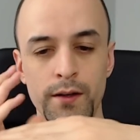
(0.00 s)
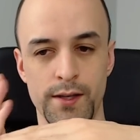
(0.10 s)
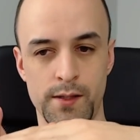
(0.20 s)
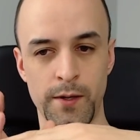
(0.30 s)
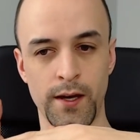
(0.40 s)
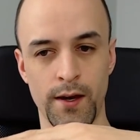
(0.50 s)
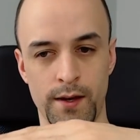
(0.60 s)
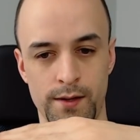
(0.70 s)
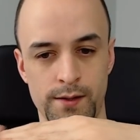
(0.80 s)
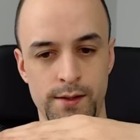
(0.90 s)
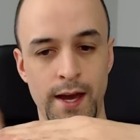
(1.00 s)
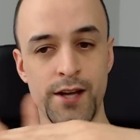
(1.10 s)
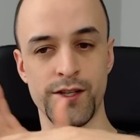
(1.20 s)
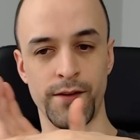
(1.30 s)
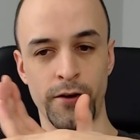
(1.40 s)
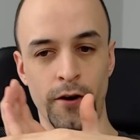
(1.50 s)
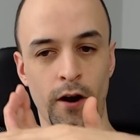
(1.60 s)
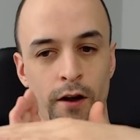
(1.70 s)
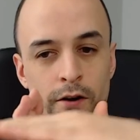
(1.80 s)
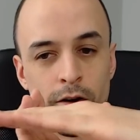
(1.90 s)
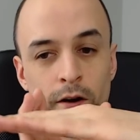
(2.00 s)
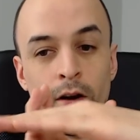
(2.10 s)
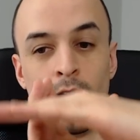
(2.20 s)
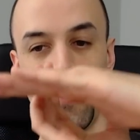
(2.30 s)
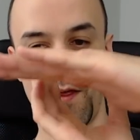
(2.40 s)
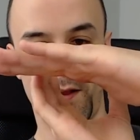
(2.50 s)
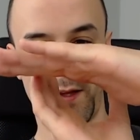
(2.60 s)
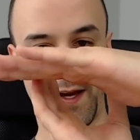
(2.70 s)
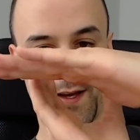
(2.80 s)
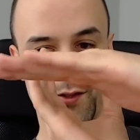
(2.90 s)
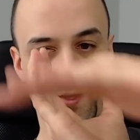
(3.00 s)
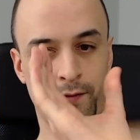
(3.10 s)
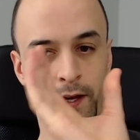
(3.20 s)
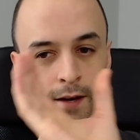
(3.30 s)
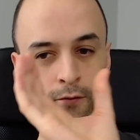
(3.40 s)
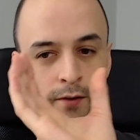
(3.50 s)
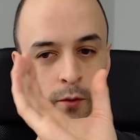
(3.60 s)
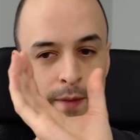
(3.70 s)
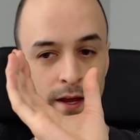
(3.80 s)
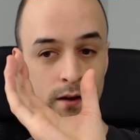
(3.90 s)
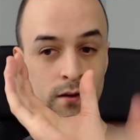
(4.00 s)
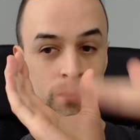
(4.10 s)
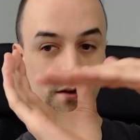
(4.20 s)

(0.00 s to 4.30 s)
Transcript: is because the edges of it are under the land. So you have like a riverbed.